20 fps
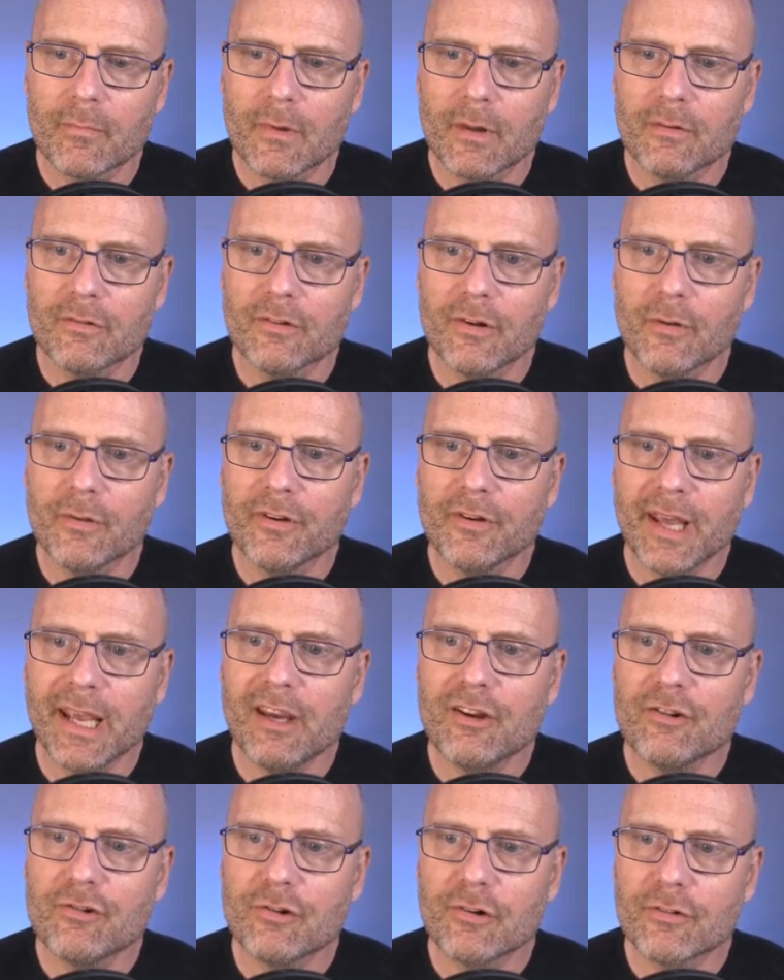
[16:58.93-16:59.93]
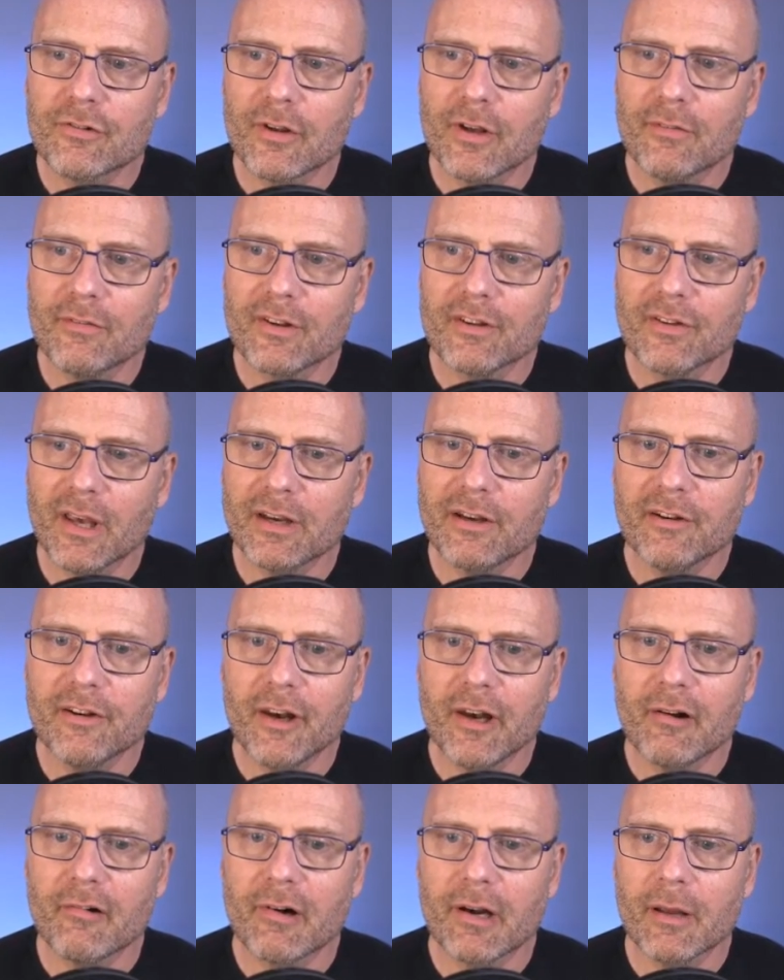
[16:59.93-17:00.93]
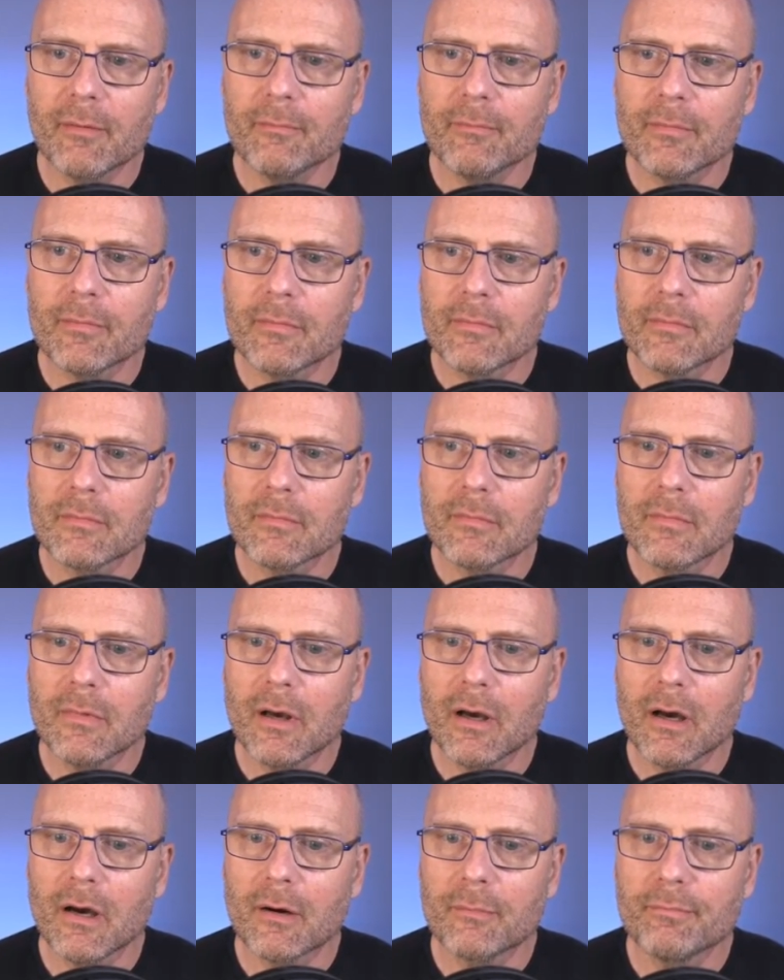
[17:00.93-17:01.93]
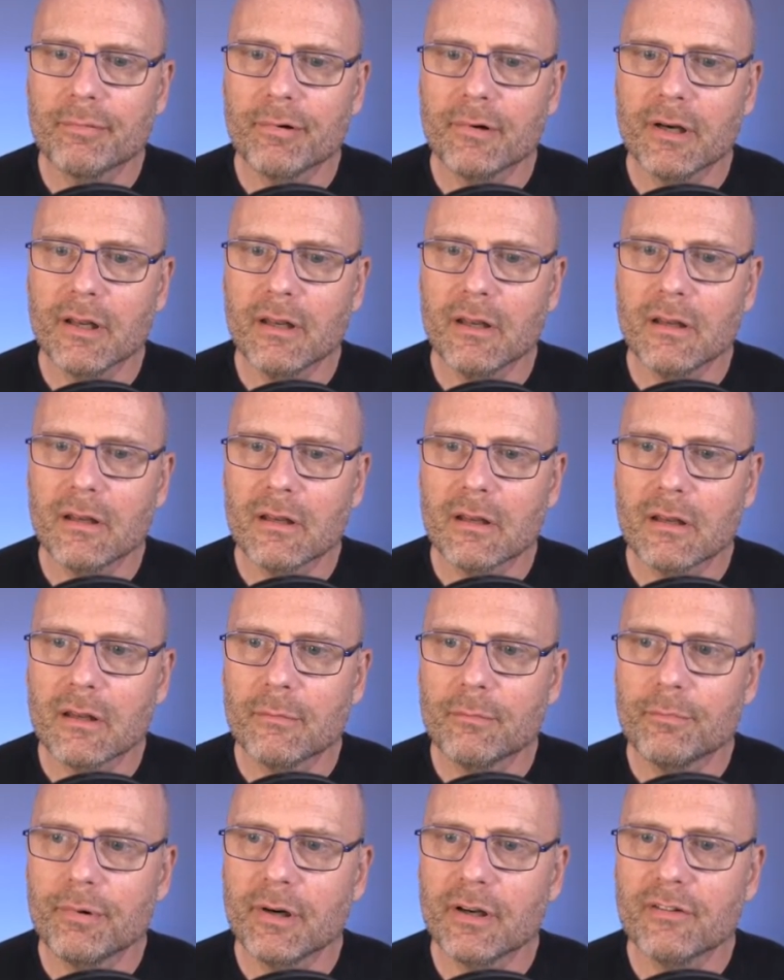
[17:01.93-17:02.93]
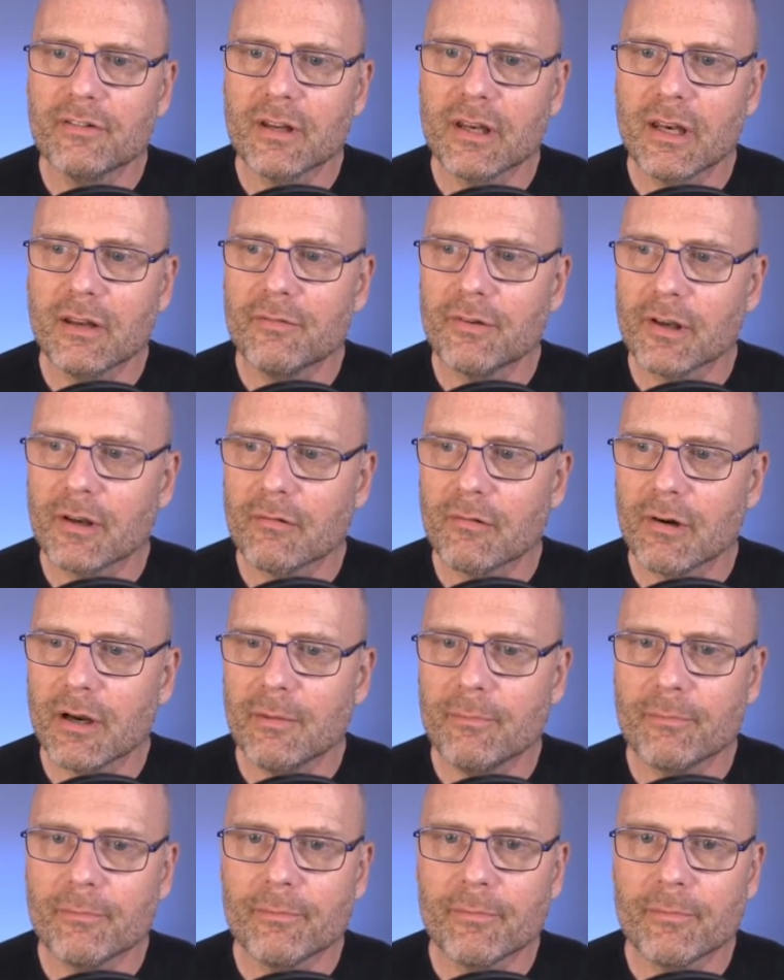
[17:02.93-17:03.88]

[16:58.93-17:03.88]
So the dangers of excited delirium are pretty significant, right?